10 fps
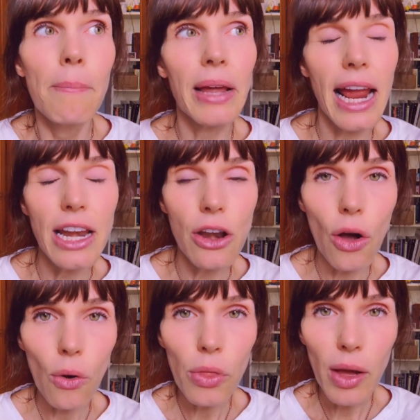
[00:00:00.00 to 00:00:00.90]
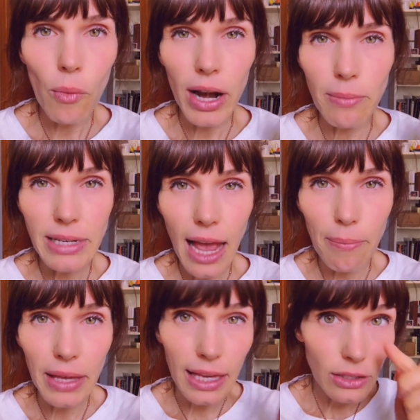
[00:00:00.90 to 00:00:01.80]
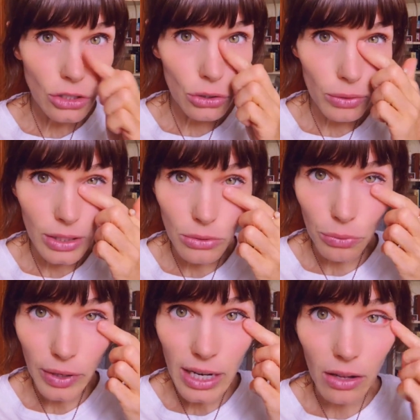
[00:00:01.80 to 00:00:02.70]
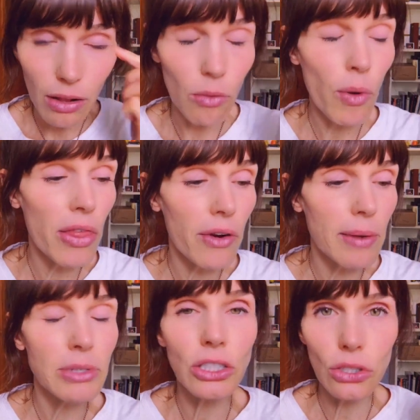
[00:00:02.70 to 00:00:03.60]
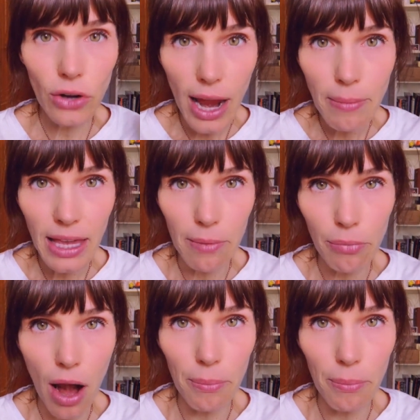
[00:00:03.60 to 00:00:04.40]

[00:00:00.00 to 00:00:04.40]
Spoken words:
but I know that what I'm tapping into is real, whether I'm describing it